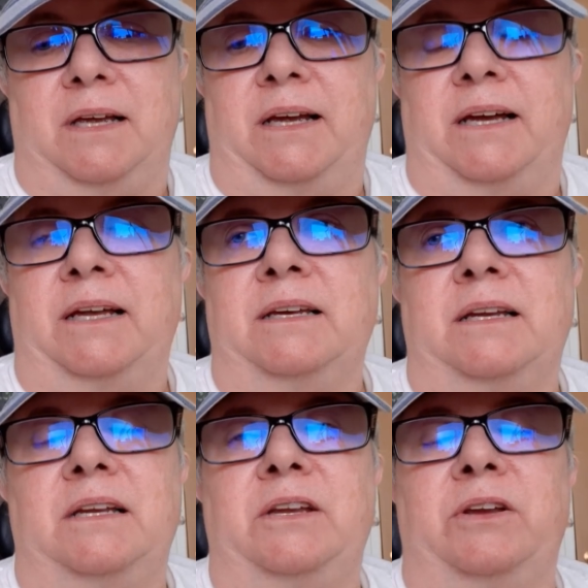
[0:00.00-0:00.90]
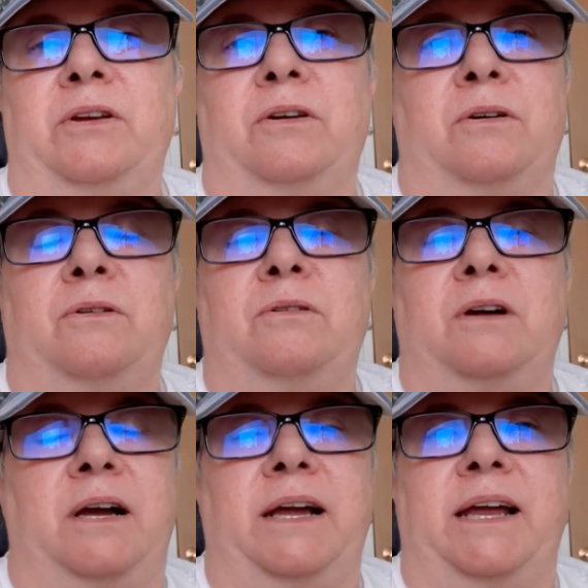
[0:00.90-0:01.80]
And, you
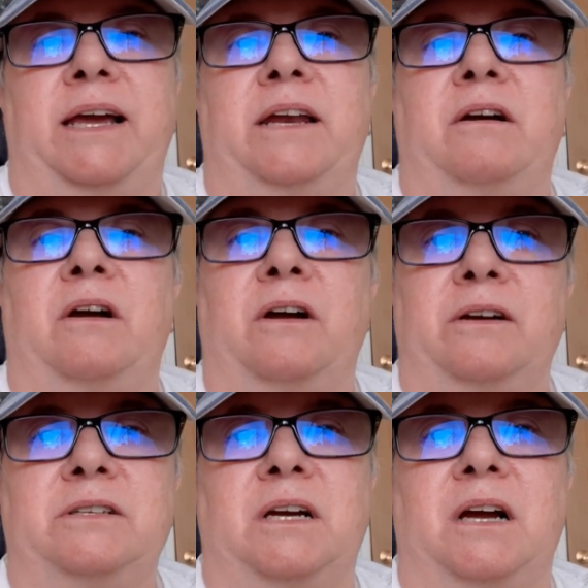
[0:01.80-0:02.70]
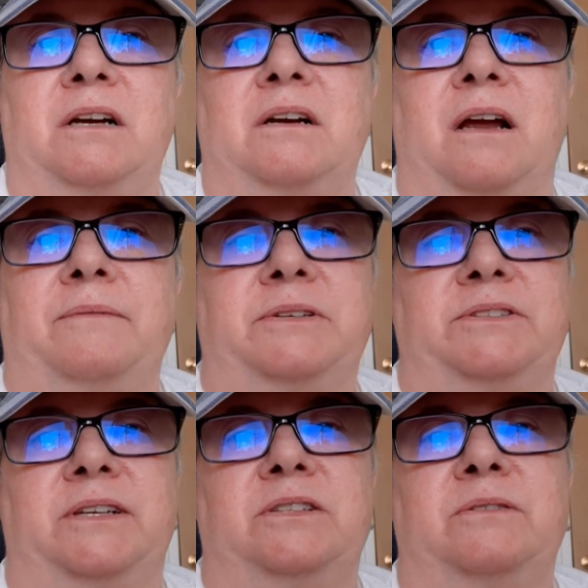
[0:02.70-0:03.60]
know, I had a heart to heart
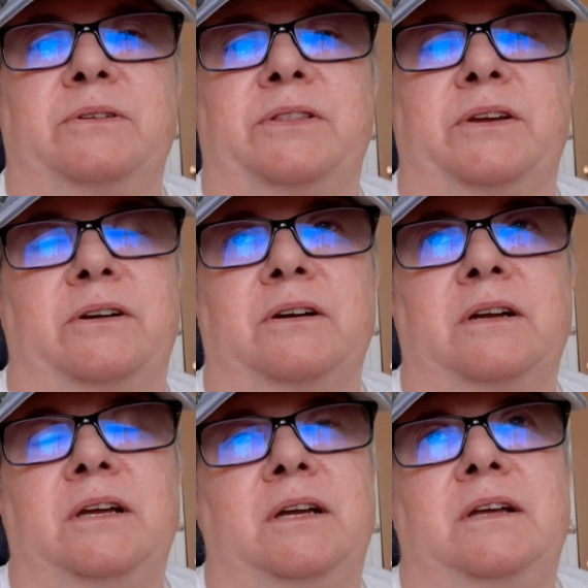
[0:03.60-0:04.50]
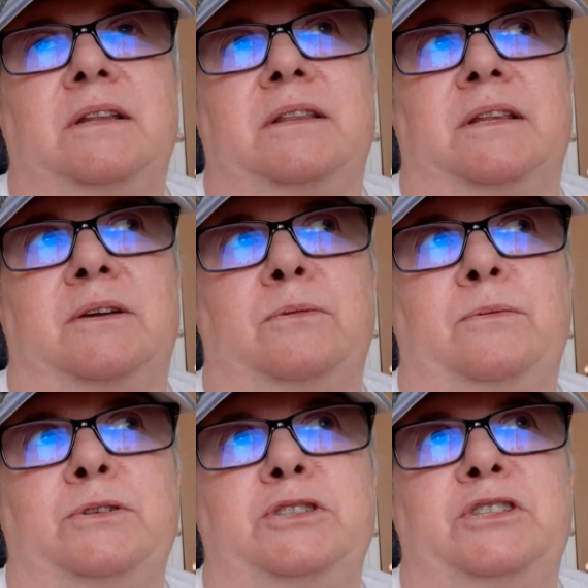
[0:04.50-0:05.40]
conversation with her that
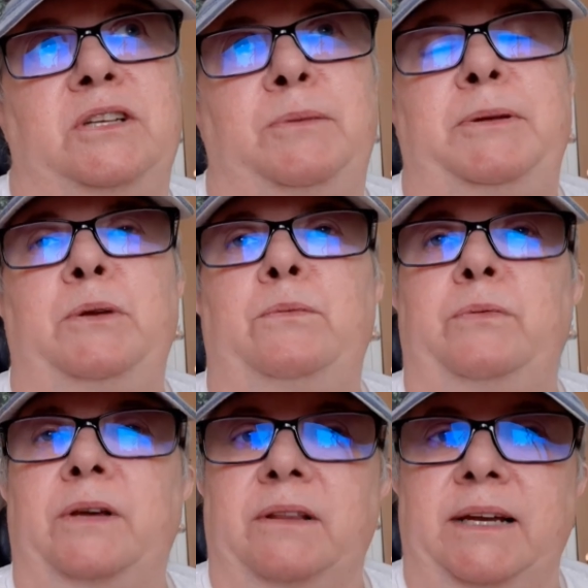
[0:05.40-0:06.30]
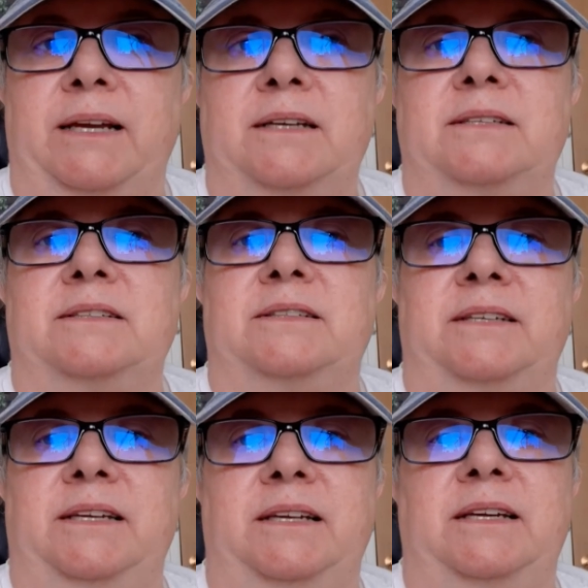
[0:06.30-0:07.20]
would she be willing to
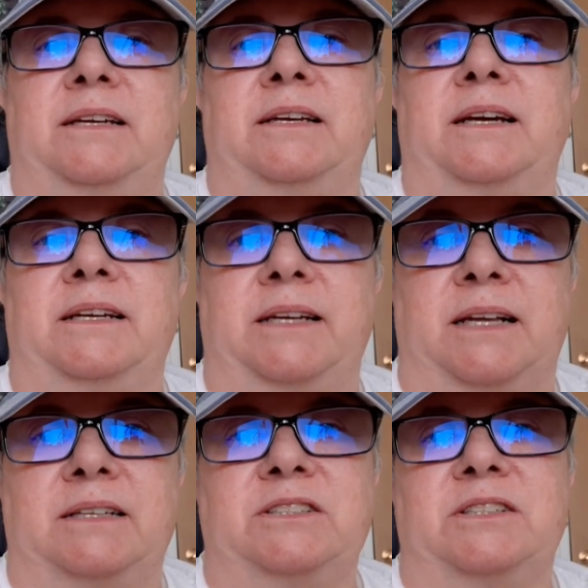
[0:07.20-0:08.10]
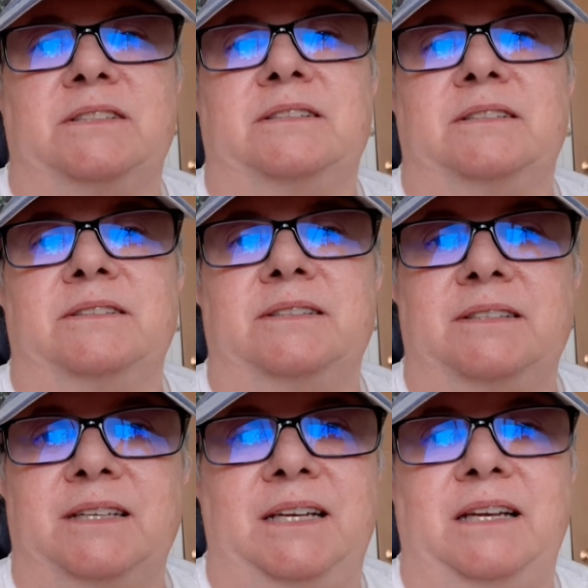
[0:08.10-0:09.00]
see an audiologist and
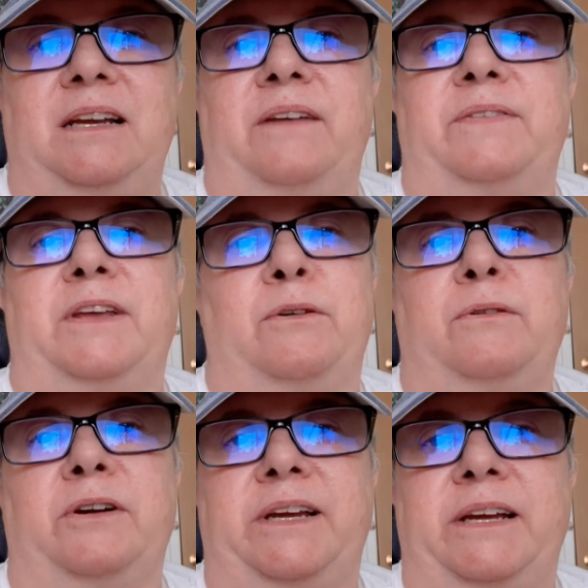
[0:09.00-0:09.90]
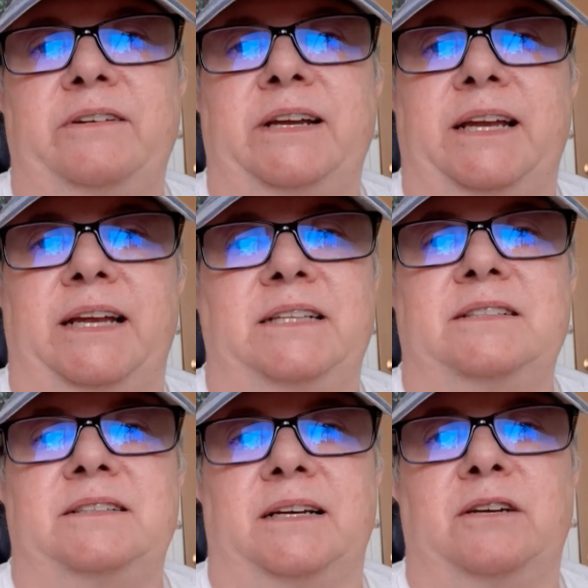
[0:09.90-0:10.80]
see if there were hearing
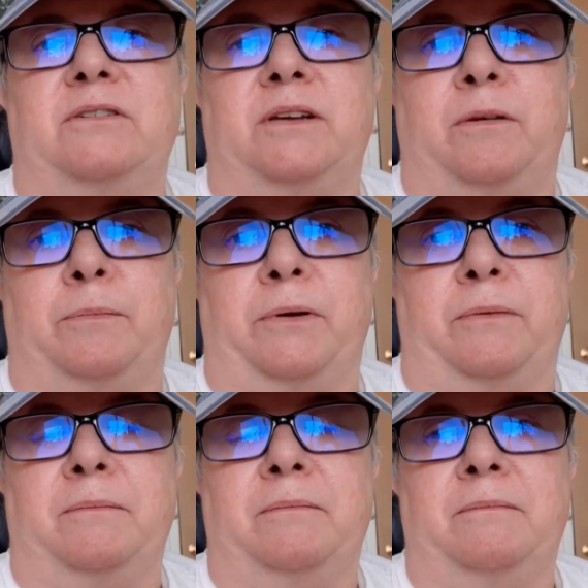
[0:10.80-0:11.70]
aids that could help her?